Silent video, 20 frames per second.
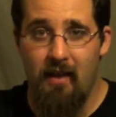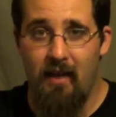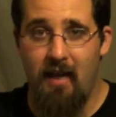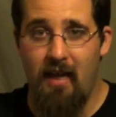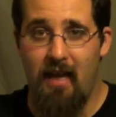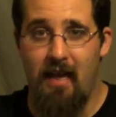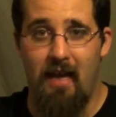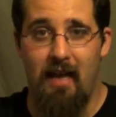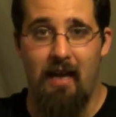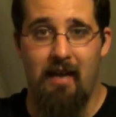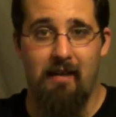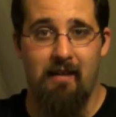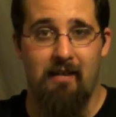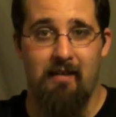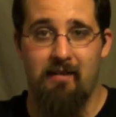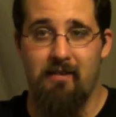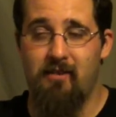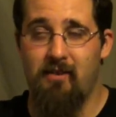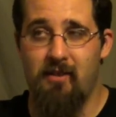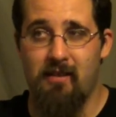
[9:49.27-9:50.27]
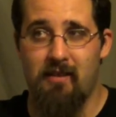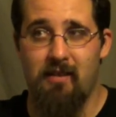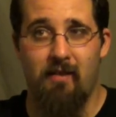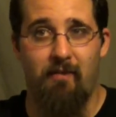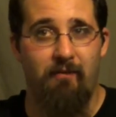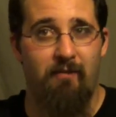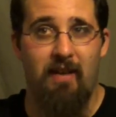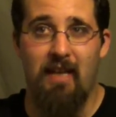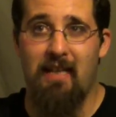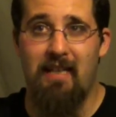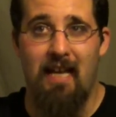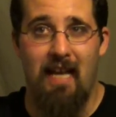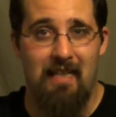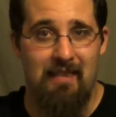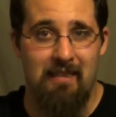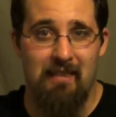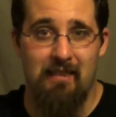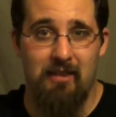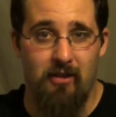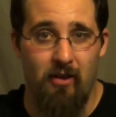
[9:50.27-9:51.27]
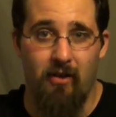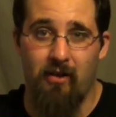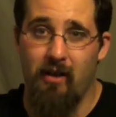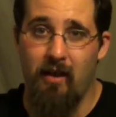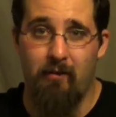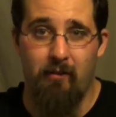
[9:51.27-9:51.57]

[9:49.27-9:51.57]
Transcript: and it's just a fantastic song.